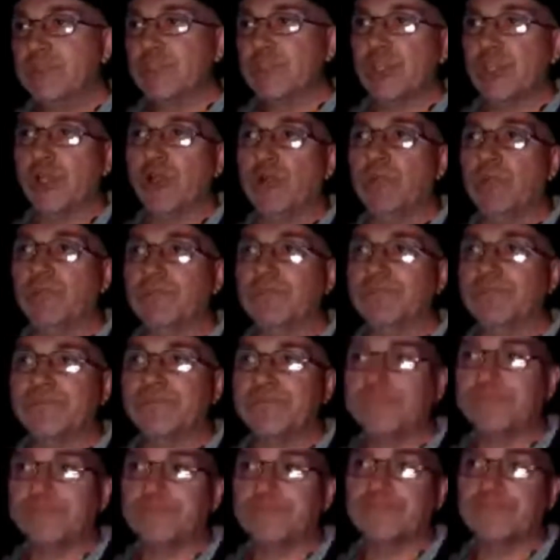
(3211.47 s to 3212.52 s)
So
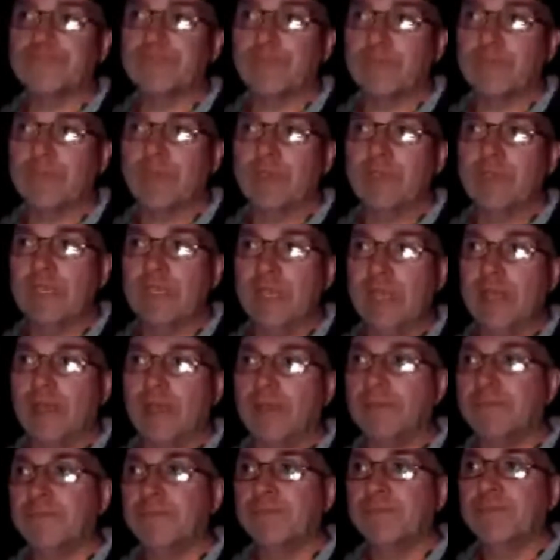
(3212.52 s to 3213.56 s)

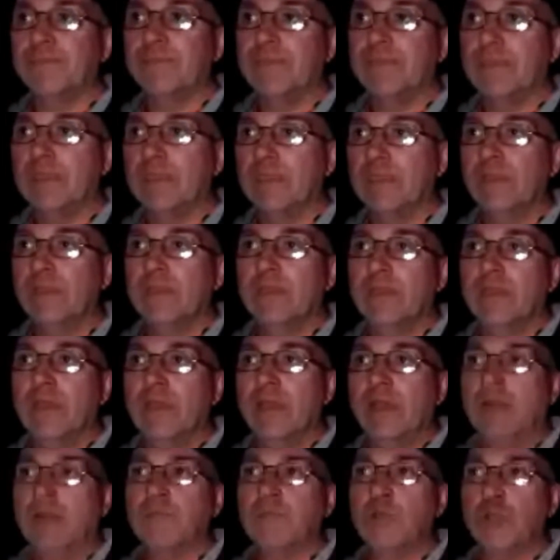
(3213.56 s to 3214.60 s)
yeah,
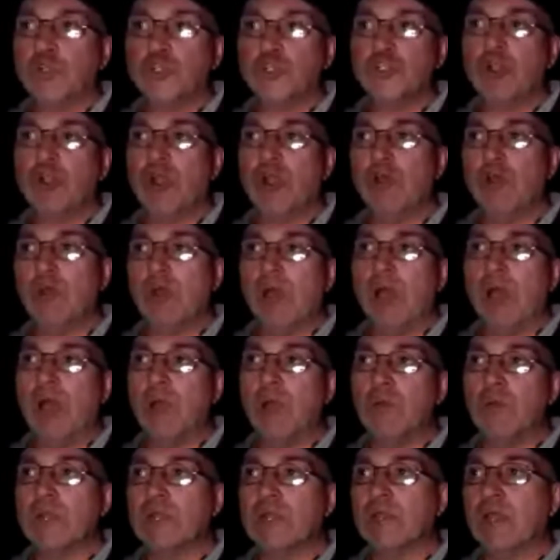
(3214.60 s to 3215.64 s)
not sure
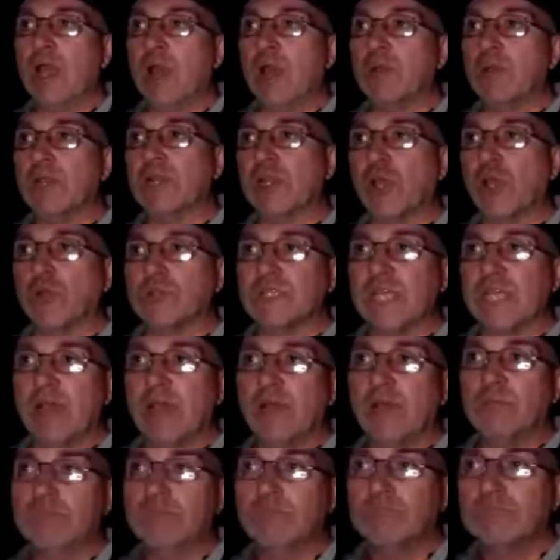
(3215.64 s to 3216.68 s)
how it'll go
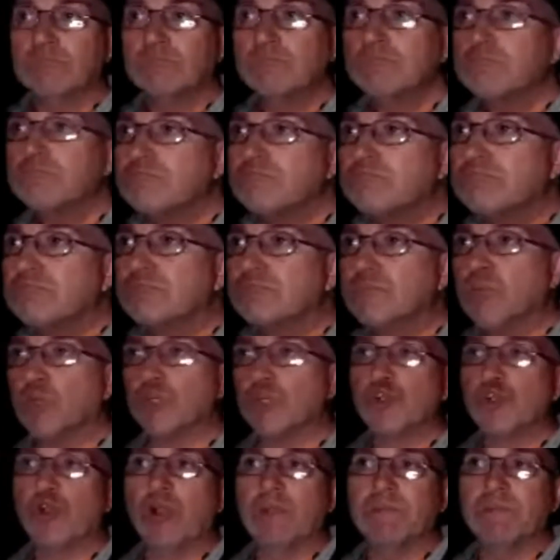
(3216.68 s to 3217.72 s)
down.
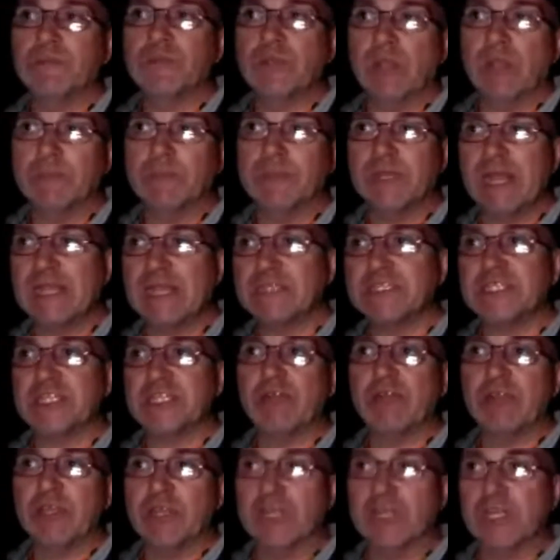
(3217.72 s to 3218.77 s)
Not sure I'm
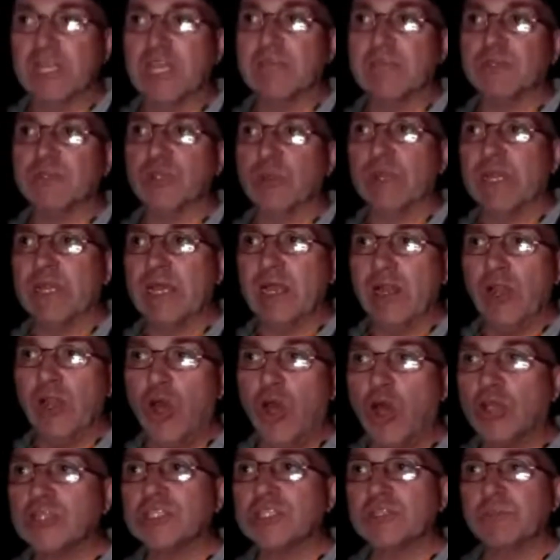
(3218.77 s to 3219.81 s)
necessarily going to keep doing it a
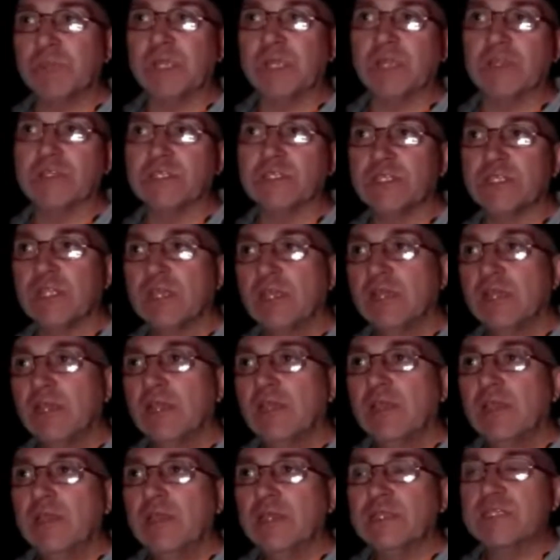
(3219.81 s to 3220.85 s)
lot, because
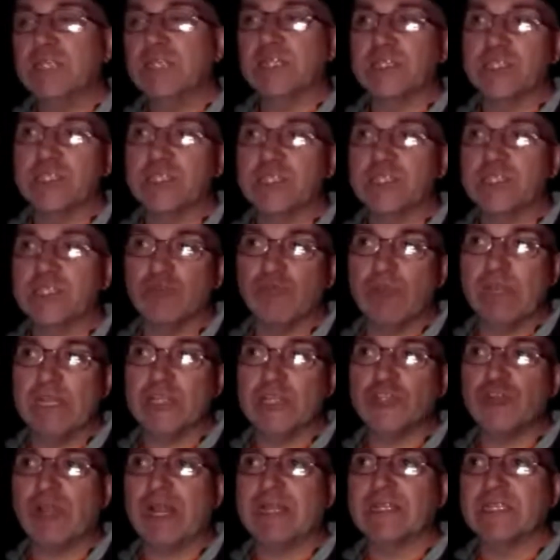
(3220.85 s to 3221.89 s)
it doesn't really
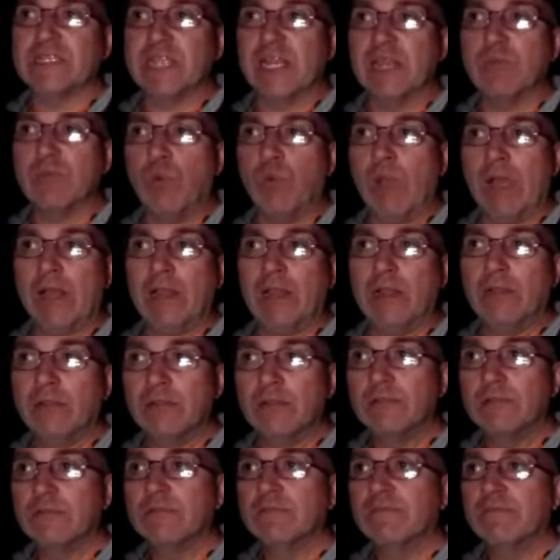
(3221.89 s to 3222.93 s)
translate well
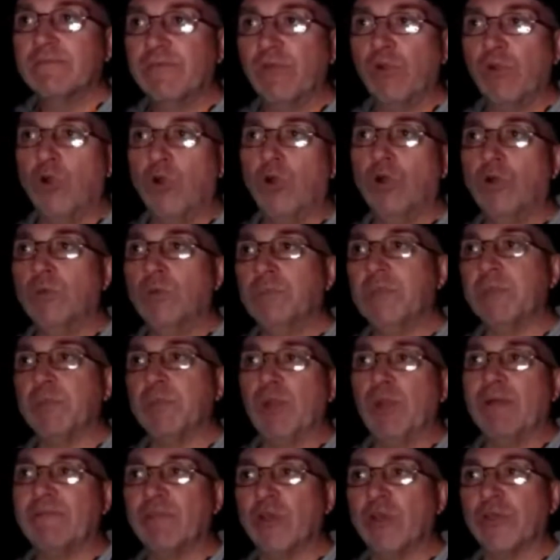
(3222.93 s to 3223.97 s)
for people
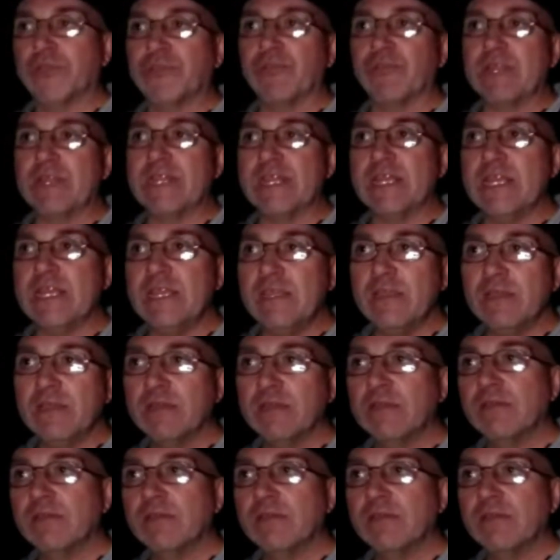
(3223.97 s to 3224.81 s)
who haven't got 3D.